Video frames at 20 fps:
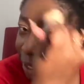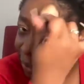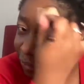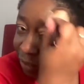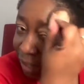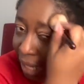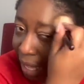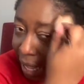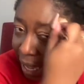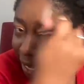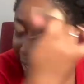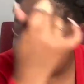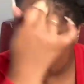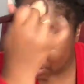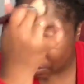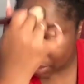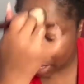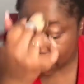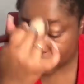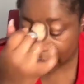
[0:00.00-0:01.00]
enough to hide
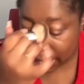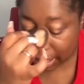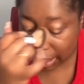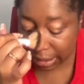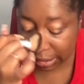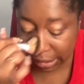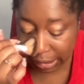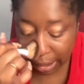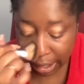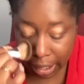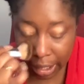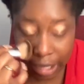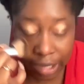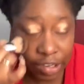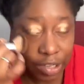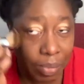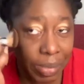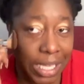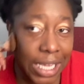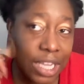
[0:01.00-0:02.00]
them, I guess. A
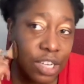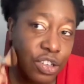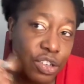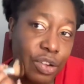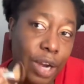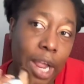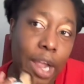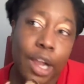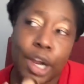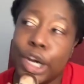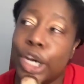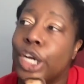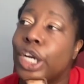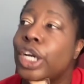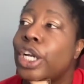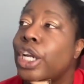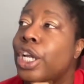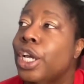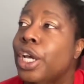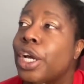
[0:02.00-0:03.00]
G P S tracker.
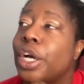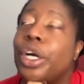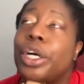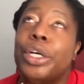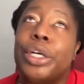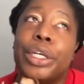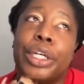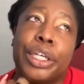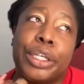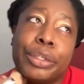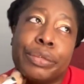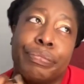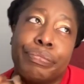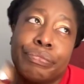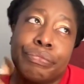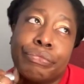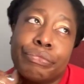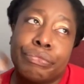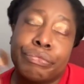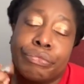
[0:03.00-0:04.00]
Um,